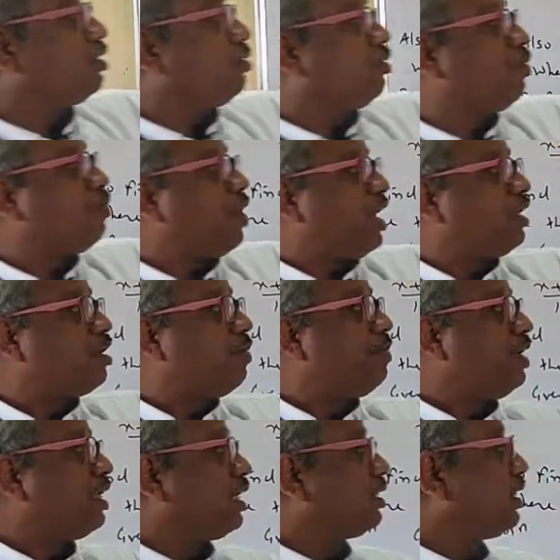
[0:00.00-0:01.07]
of the point of
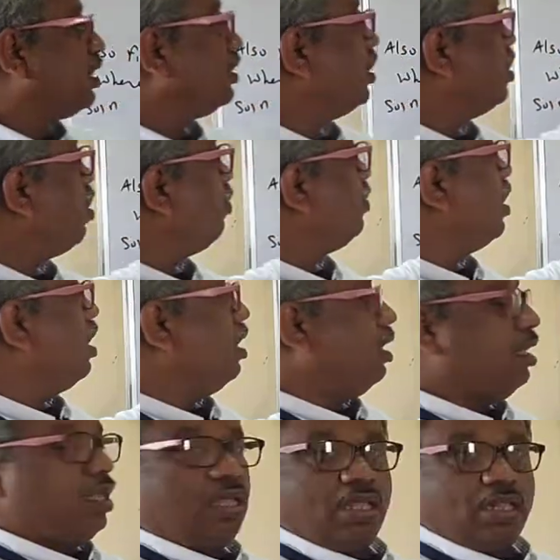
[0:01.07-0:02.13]
intersection of the
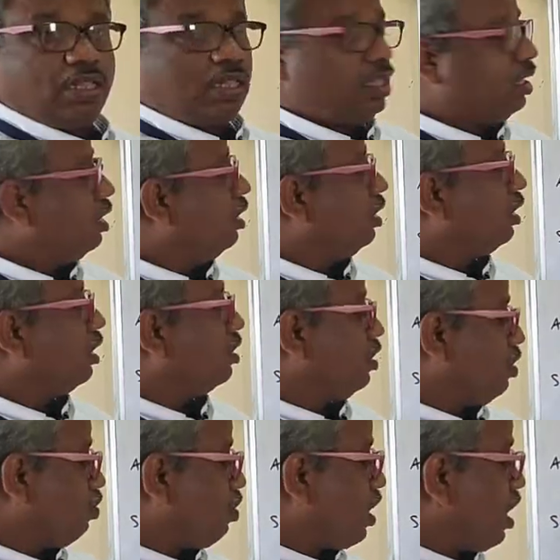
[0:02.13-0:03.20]
this.
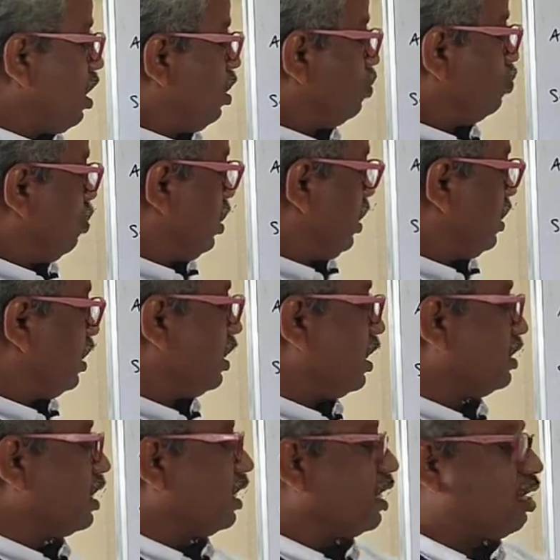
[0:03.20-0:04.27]
Okay, so this is
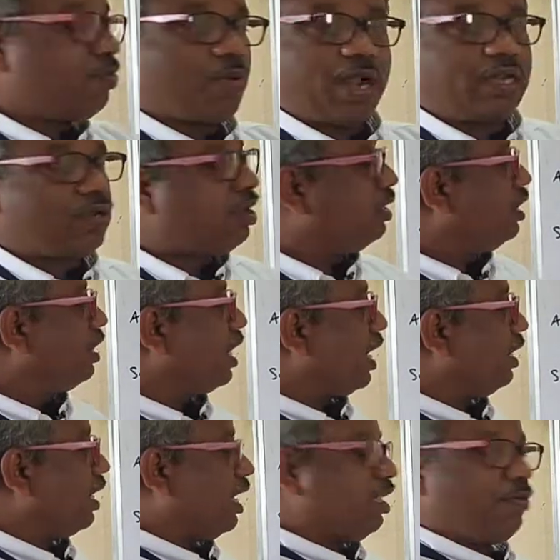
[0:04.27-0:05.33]
the general point on the
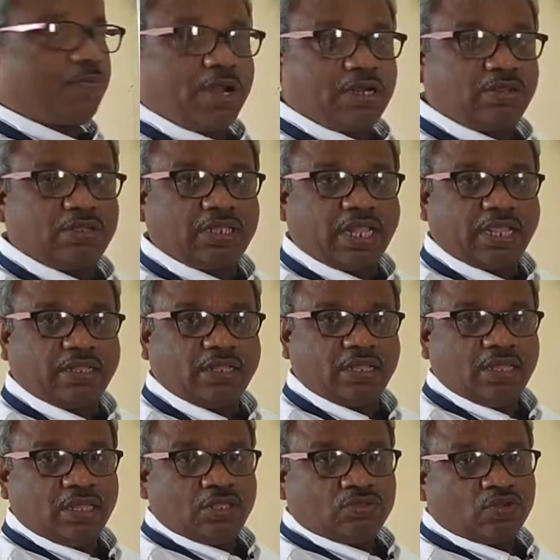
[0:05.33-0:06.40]
line, any point on the line.
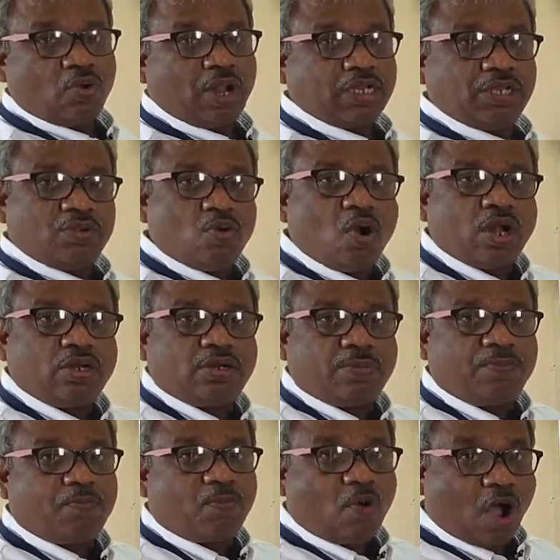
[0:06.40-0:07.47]
So what you want, a
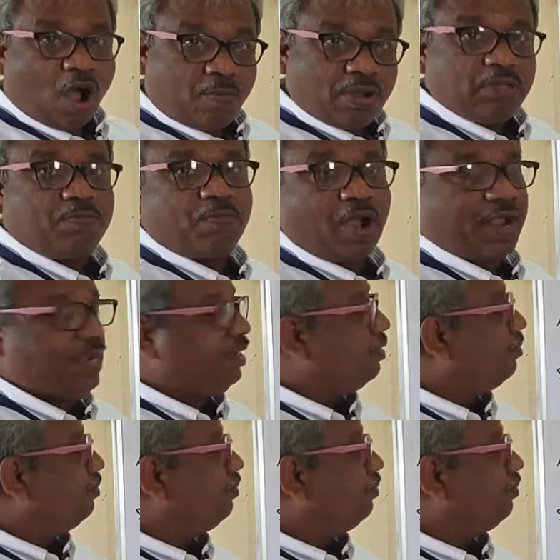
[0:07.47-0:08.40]
common point,